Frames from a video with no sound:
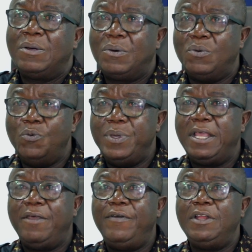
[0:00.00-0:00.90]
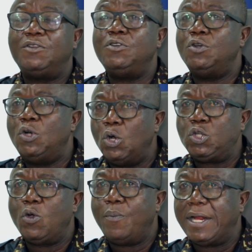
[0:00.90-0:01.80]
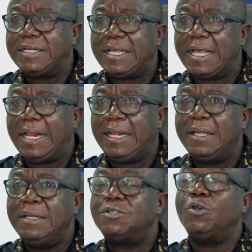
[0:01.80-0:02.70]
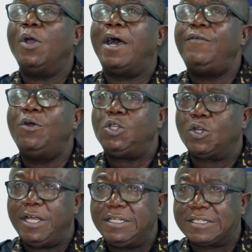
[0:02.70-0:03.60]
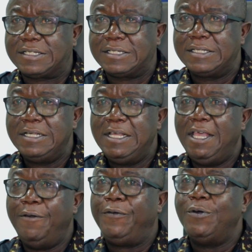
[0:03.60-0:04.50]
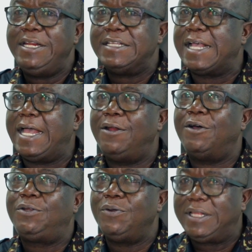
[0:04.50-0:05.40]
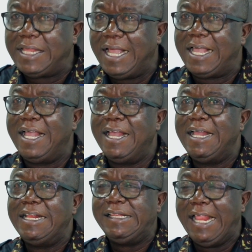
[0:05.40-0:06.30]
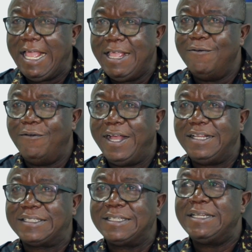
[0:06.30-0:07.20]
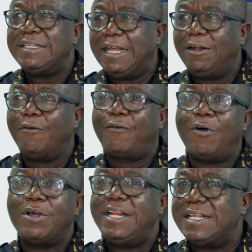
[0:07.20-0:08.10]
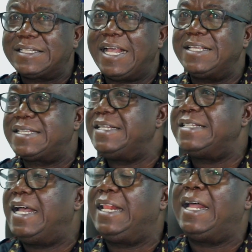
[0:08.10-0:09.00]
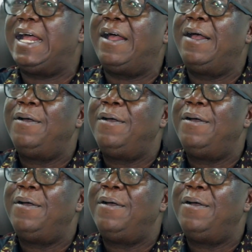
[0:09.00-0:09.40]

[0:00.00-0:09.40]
will be given to you automatically. So you have no choice. If you decide not to take the invoice, then of course the sanctions that are